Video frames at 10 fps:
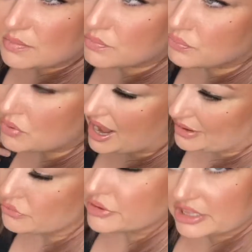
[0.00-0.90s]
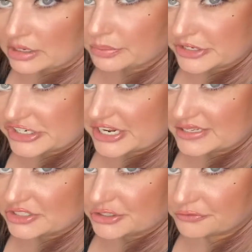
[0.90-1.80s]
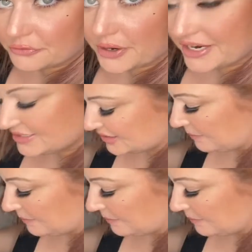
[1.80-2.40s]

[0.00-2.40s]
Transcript: bride really appreciates you for it.